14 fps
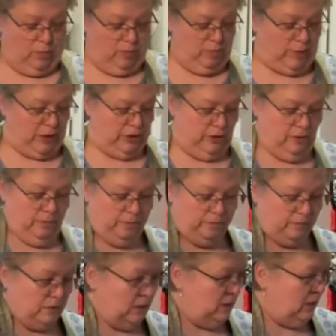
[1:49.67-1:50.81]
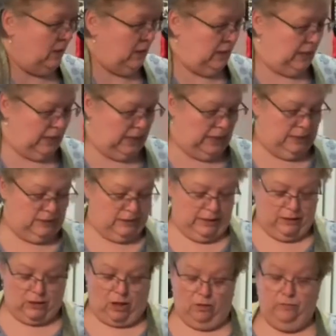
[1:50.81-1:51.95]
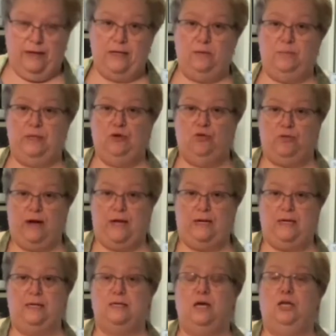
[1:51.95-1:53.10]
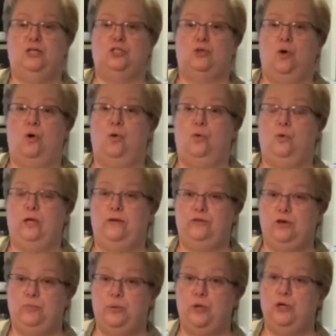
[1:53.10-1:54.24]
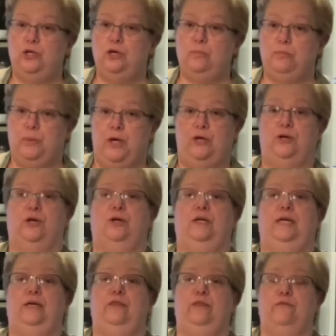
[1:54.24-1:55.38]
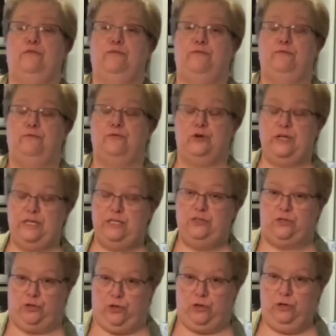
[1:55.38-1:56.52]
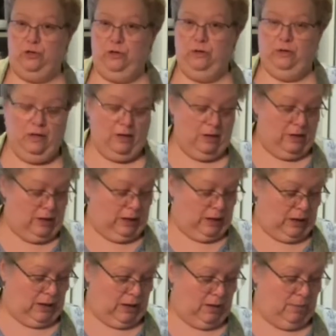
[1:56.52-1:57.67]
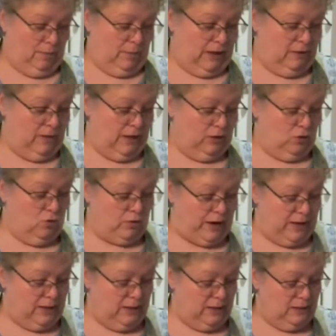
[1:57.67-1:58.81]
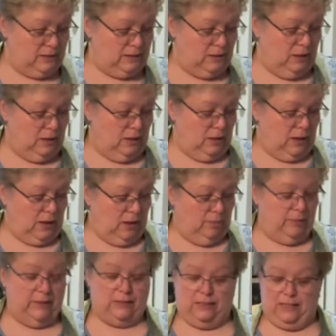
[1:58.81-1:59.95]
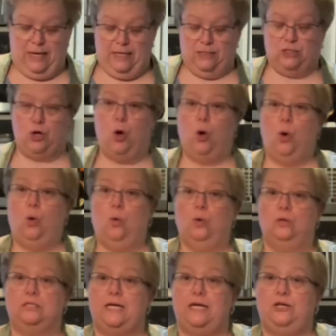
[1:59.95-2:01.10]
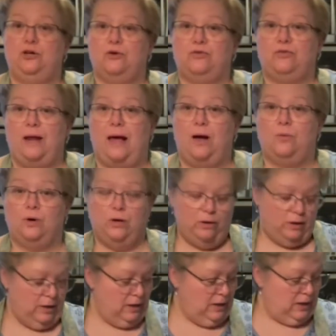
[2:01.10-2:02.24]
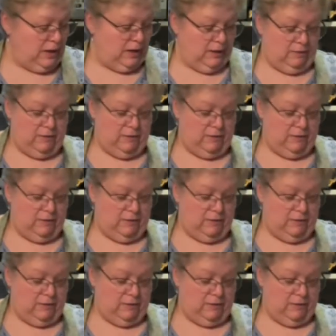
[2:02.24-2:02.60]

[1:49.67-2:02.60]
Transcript: of butter, and it's already been grated. So if you put your butter in the freezer and then grate it, it stays cold in your flour, and